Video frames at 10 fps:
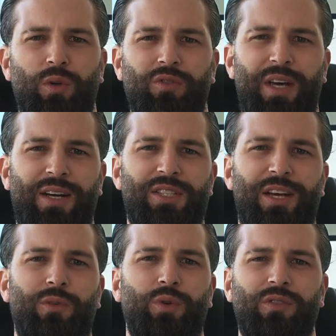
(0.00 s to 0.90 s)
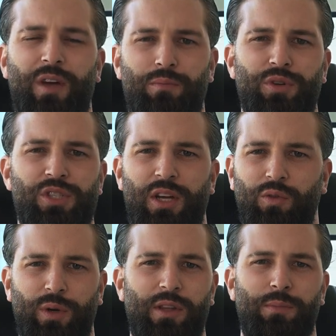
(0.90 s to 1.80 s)
will tax that with 10%,
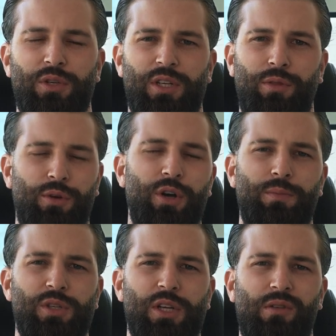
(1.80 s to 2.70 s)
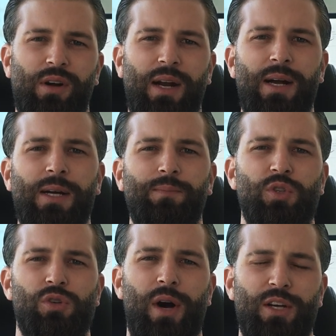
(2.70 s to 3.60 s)
20%, 30%, right?
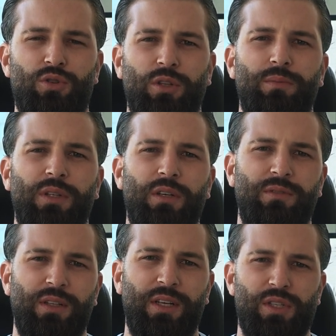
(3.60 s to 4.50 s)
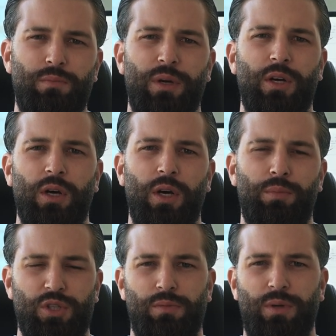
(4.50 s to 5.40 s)
So I truly believe that there's a big
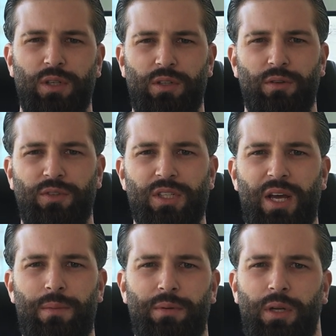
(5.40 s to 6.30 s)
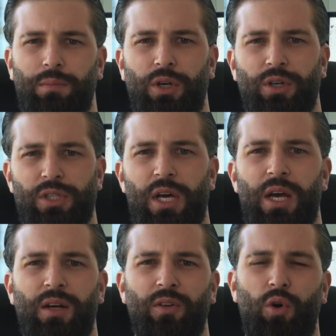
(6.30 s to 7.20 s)
possibility of this happening, because
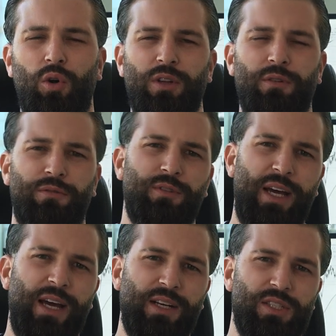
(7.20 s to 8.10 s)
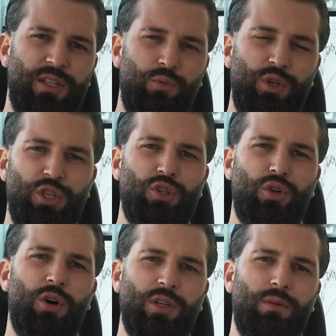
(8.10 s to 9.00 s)
all the flags that we just talked